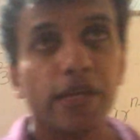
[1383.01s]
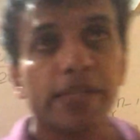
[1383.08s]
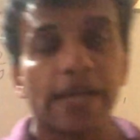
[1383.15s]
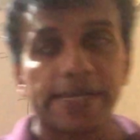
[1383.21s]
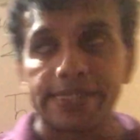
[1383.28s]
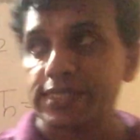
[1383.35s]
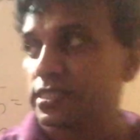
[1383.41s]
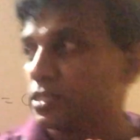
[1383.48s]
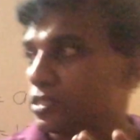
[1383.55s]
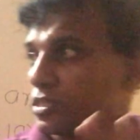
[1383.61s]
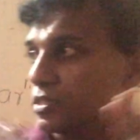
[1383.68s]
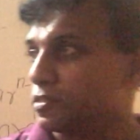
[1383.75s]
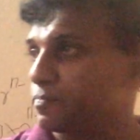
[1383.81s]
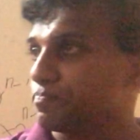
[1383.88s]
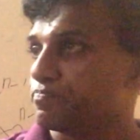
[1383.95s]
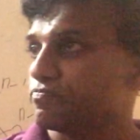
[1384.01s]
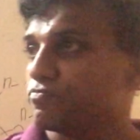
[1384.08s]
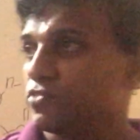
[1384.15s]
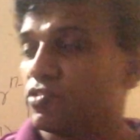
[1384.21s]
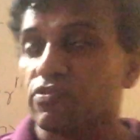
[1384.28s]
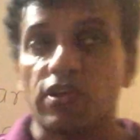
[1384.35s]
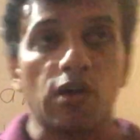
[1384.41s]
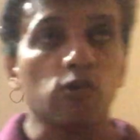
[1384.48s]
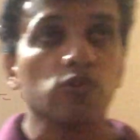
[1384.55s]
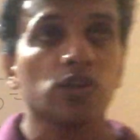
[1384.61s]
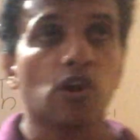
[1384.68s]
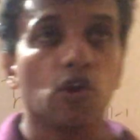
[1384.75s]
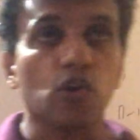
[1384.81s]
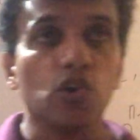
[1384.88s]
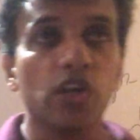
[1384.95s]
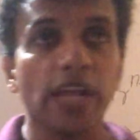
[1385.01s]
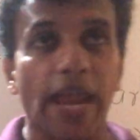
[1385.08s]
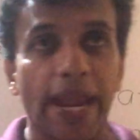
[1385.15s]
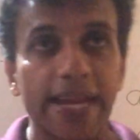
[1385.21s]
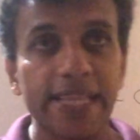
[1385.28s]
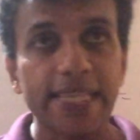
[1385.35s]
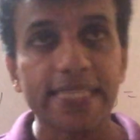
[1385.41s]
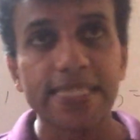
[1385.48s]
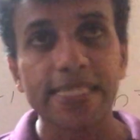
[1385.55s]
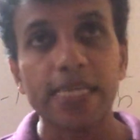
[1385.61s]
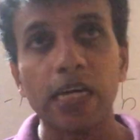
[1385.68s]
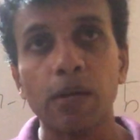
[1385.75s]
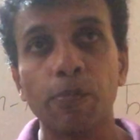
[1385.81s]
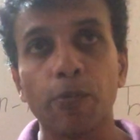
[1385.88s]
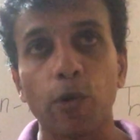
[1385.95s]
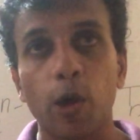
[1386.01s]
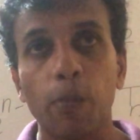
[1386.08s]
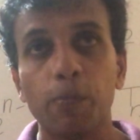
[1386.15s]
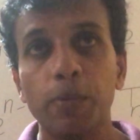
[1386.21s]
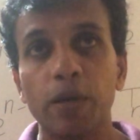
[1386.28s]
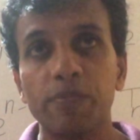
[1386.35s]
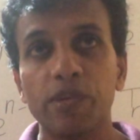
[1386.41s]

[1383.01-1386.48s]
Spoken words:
that we found the only nth term problem.